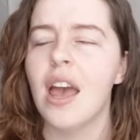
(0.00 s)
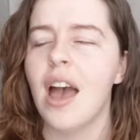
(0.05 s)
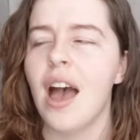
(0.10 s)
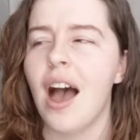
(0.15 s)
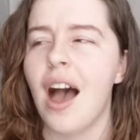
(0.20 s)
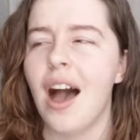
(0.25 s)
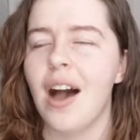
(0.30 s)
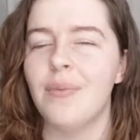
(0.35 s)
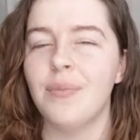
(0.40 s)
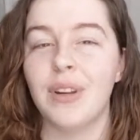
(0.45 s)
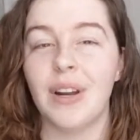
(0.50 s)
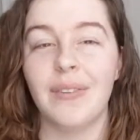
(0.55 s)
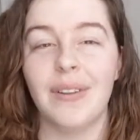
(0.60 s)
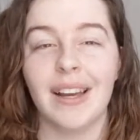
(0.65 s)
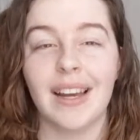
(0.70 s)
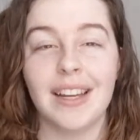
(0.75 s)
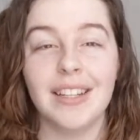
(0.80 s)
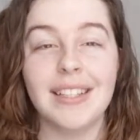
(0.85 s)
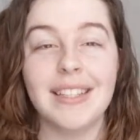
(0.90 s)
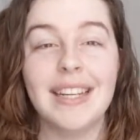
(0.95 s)
But I'm
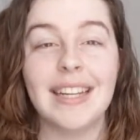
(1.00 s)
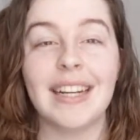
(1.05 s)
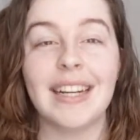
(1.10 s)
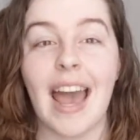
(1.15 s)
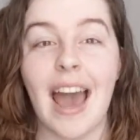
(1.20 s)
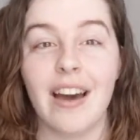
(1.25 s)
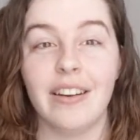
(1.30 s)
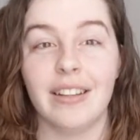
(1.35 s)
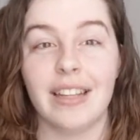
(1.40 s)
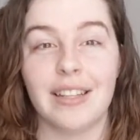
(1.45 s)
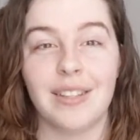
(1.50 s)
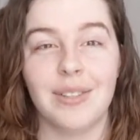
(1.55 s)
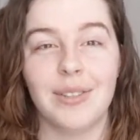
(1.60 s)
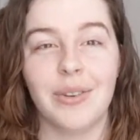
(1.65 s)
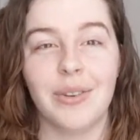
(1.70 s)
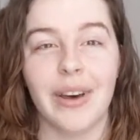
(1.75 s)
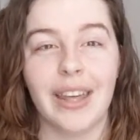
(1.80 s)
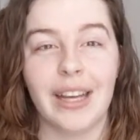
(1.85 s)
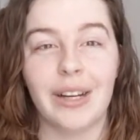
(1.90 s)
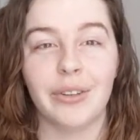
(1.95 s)
I just need to get out of this.
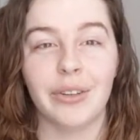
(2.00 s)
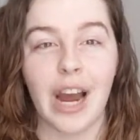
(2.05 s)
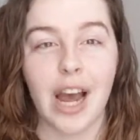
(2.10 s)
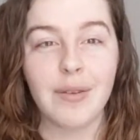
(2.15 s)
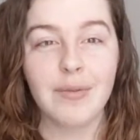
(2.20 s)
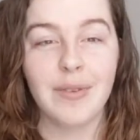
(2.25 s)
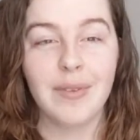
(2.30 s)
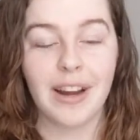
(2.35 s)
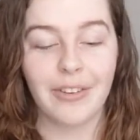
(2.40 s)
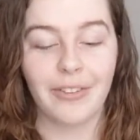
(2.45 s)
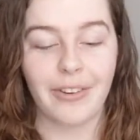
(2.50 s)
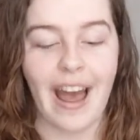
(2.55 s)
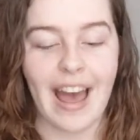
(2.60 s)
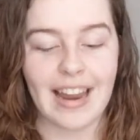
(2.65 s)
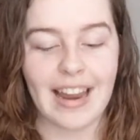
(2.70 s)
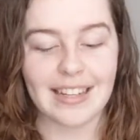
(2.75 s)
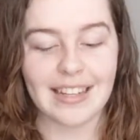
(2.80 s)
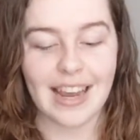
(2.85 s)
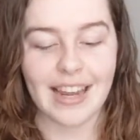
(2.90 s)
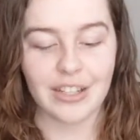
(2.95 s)
So I grabbed my
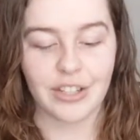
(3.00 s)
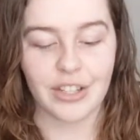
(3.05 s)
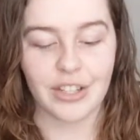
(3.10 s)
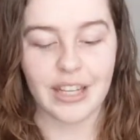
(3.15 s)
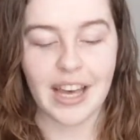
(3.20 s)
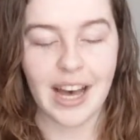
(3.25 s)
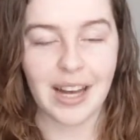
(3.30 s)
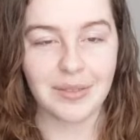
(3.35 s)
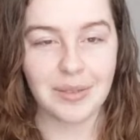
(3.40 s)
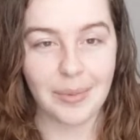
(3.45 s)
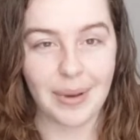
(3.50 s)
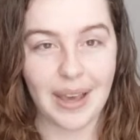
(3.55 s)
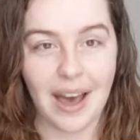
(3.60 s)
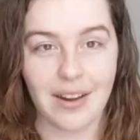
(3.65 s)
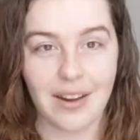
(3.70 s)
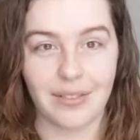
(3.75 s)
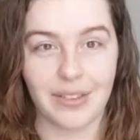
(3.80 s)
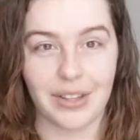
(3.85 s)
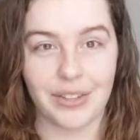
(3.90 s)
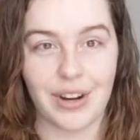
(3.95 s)
friend and she helped me
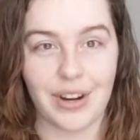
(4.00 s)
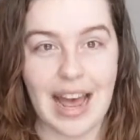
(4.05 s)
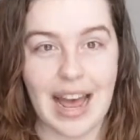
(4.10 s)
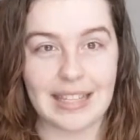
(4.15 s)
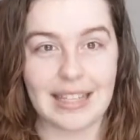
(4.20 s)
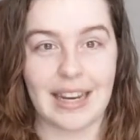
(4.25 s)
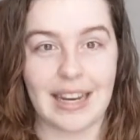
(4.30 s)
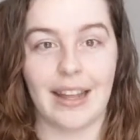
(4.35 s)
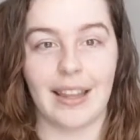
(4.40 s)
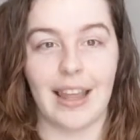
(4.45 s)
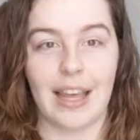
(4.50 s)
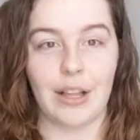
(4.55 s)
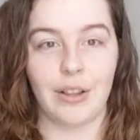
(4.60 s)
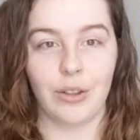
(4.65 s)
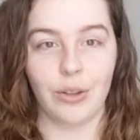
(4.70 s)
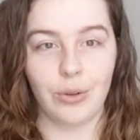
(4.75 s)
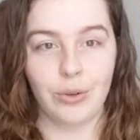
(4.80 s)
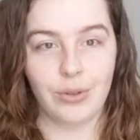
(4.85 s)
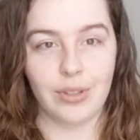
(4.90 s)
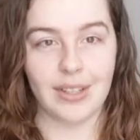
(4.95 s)
out of the dress, and I
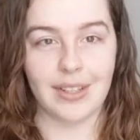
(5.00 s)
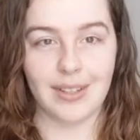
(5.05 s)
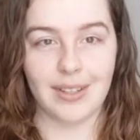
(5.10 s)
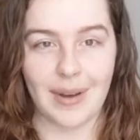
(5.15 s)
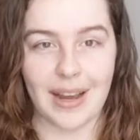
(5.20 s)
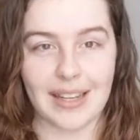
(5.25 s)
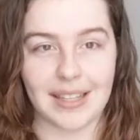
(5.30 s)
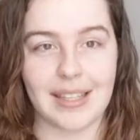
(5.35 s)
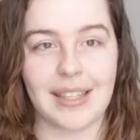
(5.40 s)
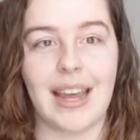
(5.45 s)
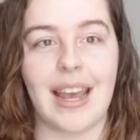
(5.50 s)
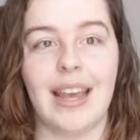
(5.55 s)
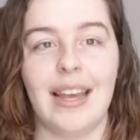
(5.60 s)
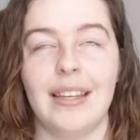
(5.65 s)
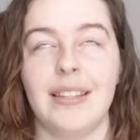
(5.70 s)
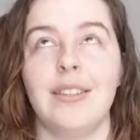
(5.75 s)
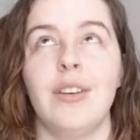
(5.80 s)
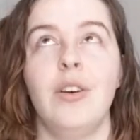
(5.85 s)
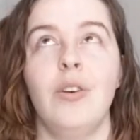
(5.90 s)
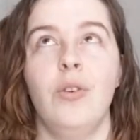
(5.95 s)
loosened my
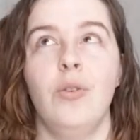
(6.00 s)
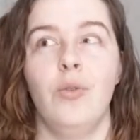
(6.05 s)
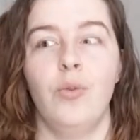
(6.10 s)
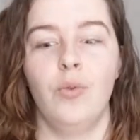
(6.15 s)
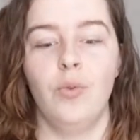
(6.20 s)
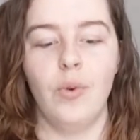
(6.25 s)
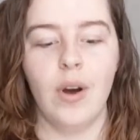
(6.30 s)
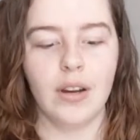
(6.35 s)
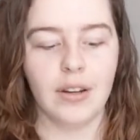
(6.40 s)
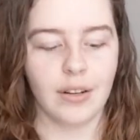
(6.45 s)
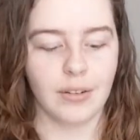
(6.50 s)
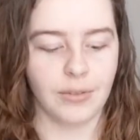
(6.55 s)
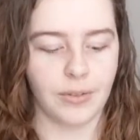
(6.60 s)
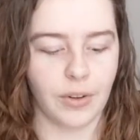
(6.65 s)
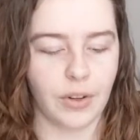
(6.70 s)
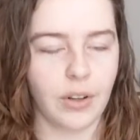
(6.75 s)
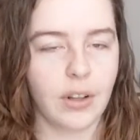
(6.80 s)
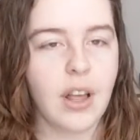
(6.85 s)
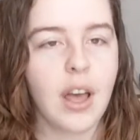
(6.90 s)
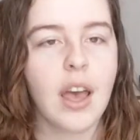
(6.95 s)
stays.
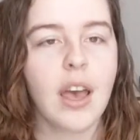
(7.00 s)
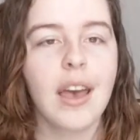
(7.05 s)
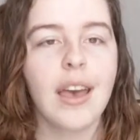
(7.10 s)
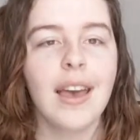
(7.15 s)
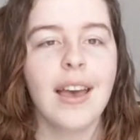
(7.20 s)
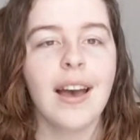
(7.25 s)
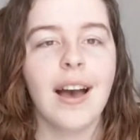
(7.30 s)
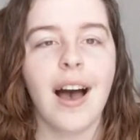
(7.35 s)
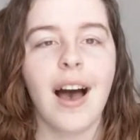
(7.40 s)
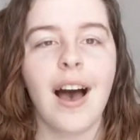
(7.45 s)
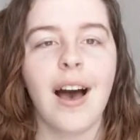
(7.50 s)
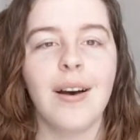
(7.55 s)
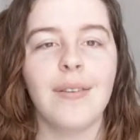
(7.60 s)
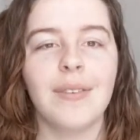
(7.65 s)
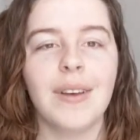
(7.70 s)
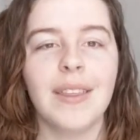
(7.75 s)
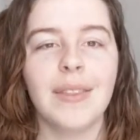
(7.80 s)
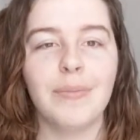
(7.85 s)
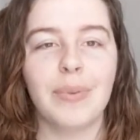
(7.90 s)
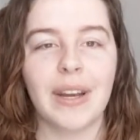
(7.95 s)
Wonderful.
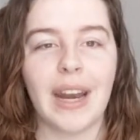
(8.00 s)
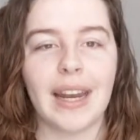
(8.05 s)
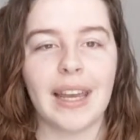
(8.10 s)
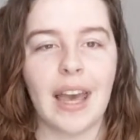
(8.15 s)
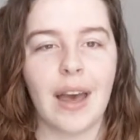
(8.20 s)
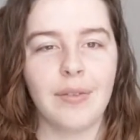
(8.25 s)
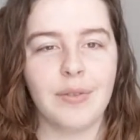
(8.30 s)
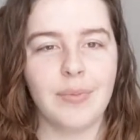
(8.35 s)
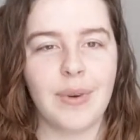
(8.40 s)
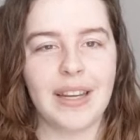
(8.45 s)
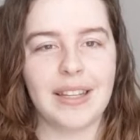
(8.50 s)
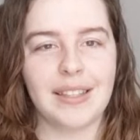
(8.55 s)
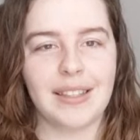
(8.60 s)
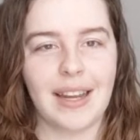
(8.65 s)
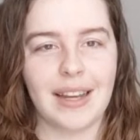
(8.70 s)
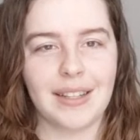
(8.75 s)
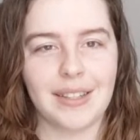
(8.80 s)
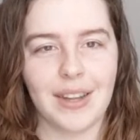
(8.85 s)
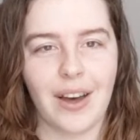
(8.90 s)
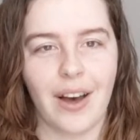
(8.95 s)
But I kept my
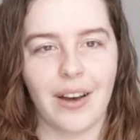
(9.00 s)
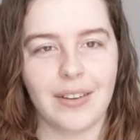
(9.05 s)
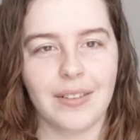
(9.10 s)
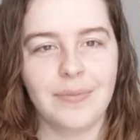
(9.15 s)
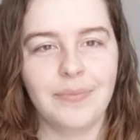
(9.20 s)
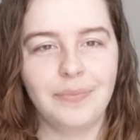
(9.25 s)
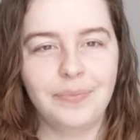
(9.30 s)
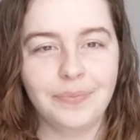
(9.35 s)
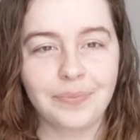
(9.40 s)
stays on